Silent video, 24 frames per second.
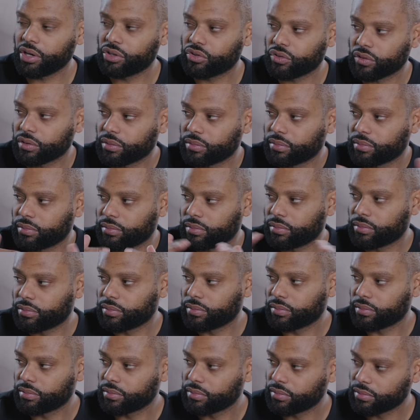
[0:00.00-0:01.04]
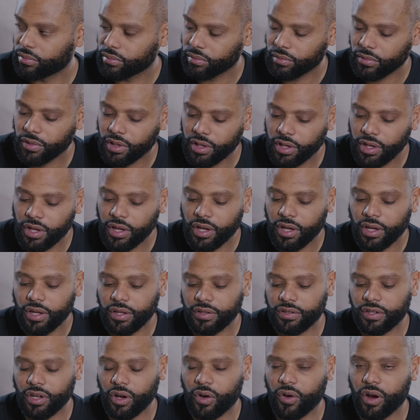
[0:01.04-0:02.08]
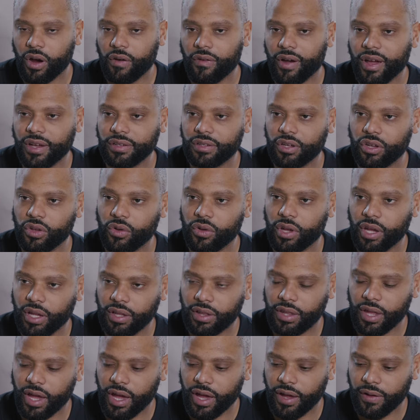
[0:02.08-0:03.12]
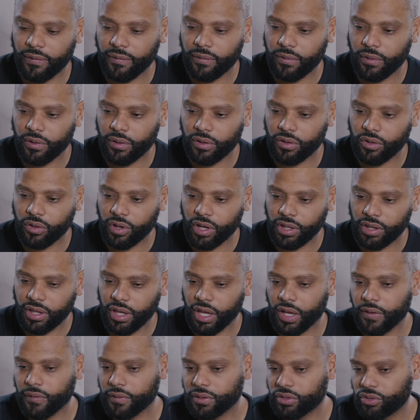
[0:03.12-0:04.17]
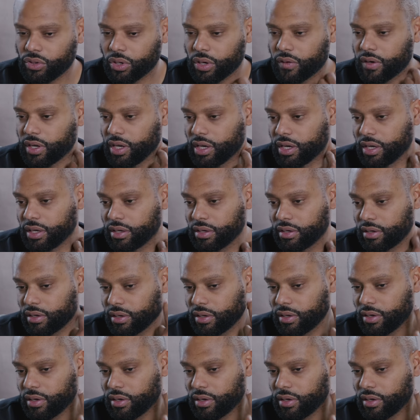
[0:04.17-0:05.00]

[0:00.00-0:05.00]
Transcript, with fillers: mushroom. yeah, yeah, yeah, kind of. So, all right, so you get that, you get the inventory in.